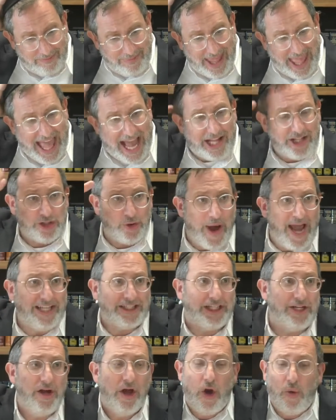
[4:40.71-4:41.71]

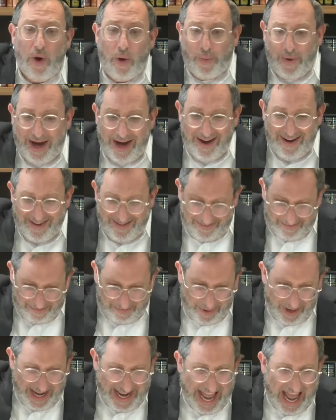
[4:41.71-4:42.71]
actuation, what we are
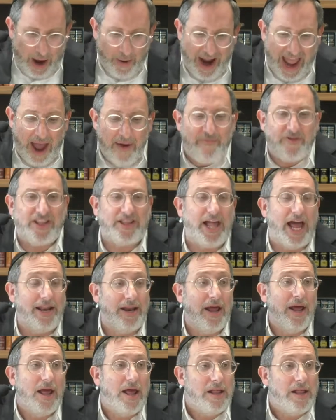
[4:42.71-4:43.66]
putting our emphasis on,